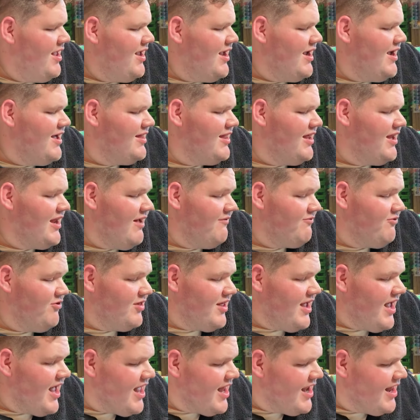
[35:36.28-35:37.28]
And then after
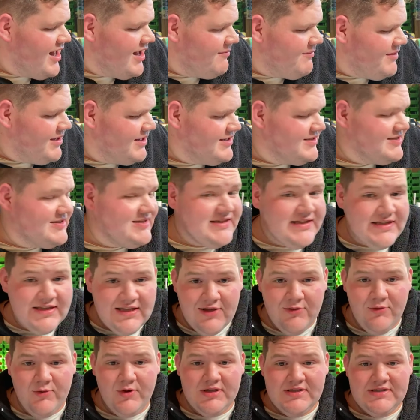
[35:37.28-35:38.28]
that, I'm going to seal
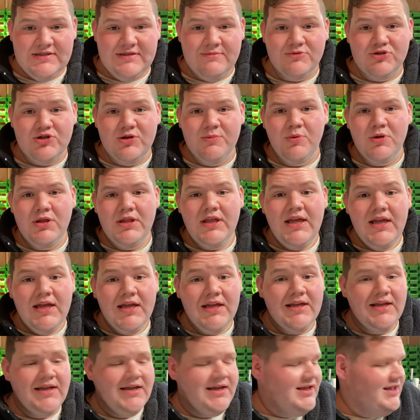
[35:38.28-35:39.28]
it with some triple thick,